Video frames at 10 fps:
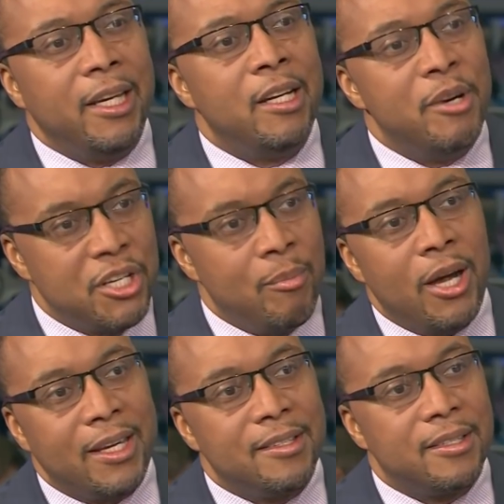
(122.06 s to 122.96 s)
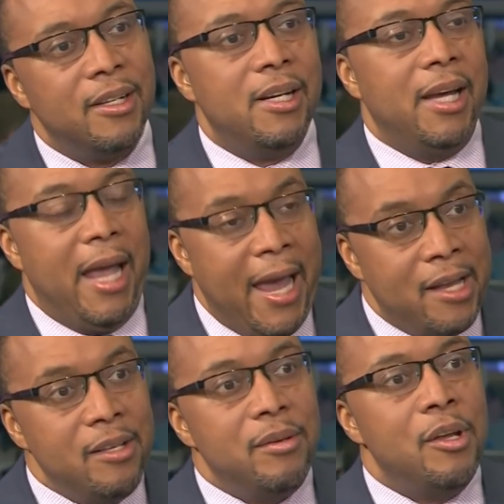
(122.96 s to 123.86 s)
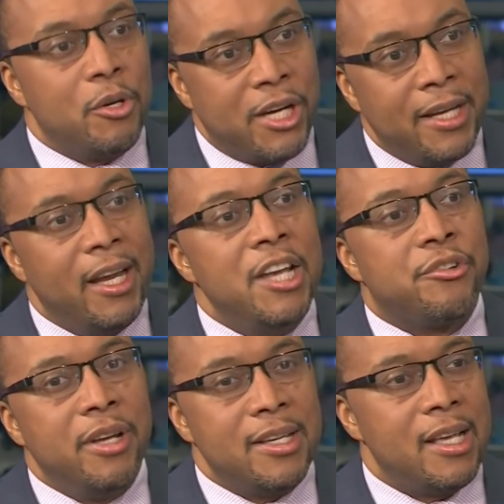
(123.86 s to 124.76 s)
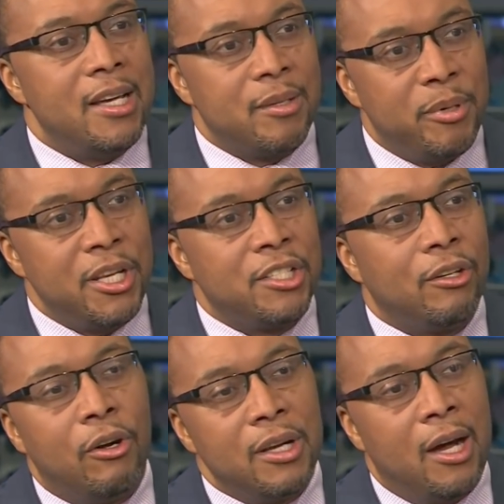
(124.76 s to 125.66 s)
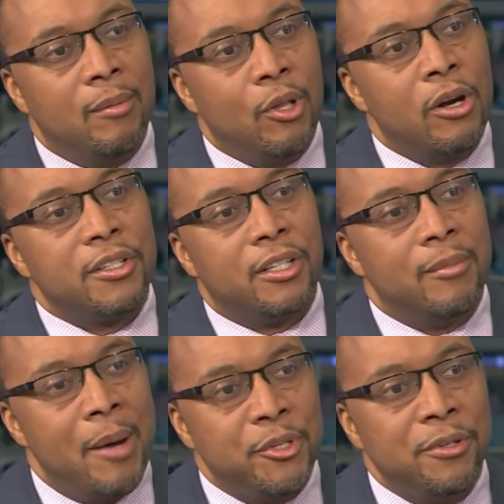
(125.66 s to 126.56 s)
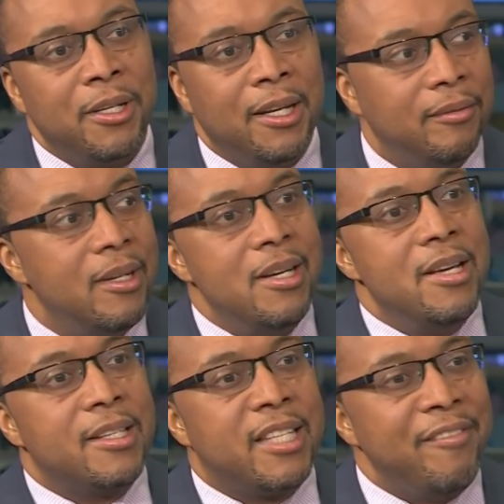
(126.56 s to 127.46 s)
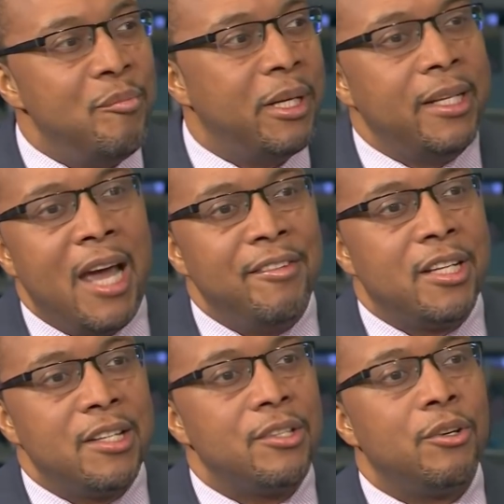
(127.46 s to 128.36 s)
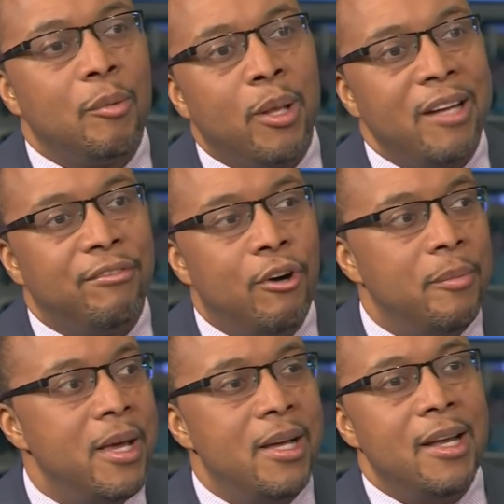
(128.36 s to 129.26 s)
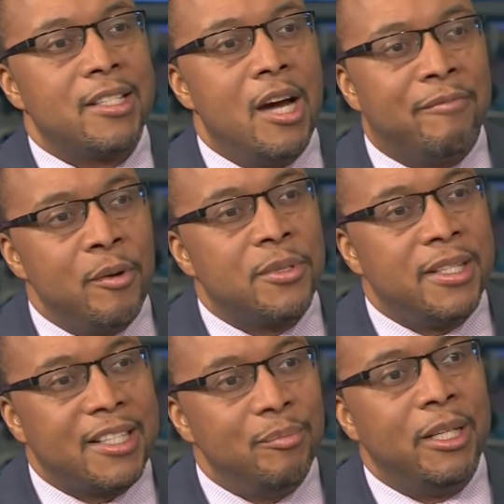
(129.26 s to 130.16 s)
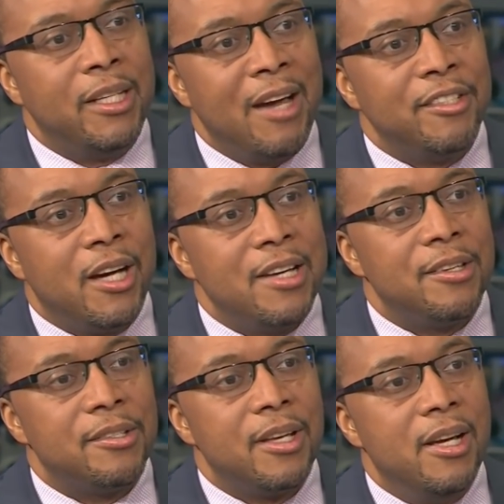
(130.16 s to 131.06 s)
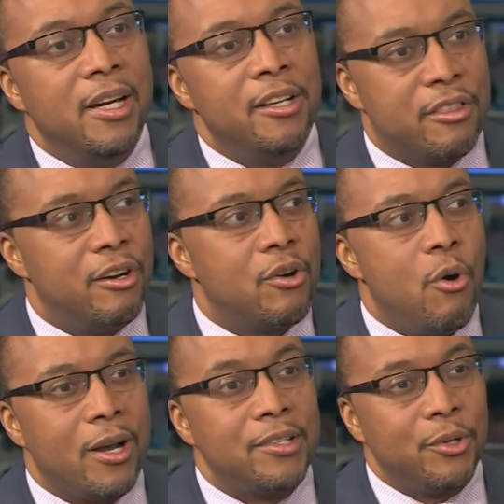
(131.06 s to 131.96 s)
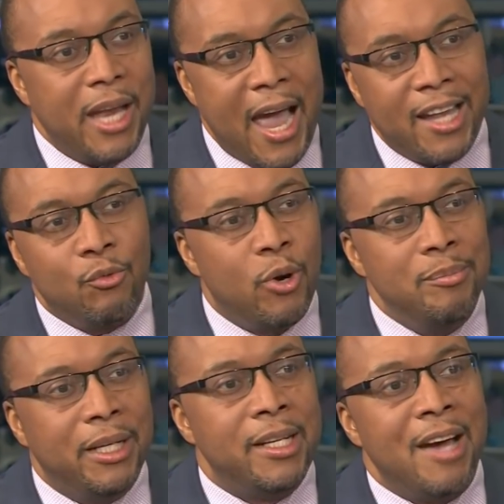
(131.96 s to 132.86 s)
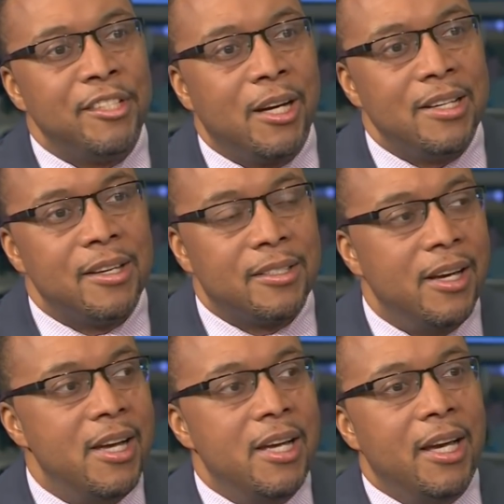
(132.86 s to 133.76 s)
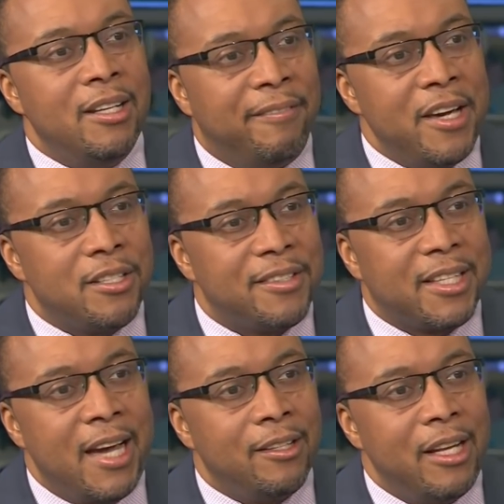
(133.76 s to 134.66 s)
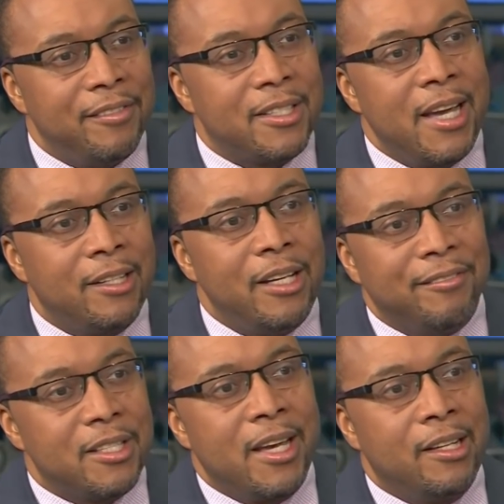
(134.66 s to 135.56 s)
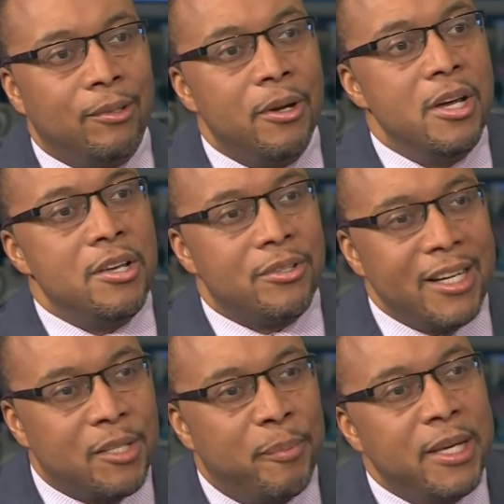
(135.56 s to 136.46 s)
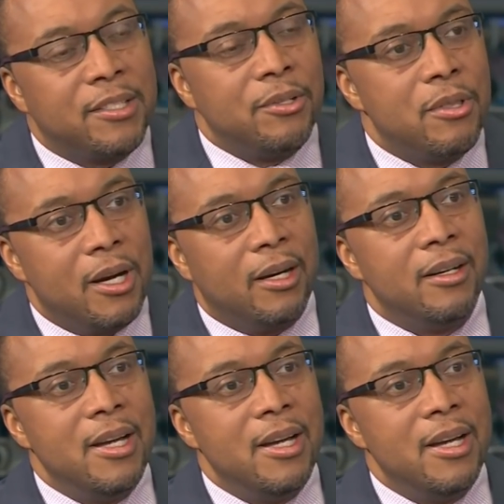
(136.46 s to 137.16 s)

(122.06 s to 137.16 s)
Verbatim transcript: in emerging markets, and you know, China entry as, as a potential long, uh, longer term opportunity. 7 million advertisers on the platform. That's up from 6 million advertisers in the third quarter. So they added 1 million advertisers in the face of scandal after scandal after scandal. So that speaks to the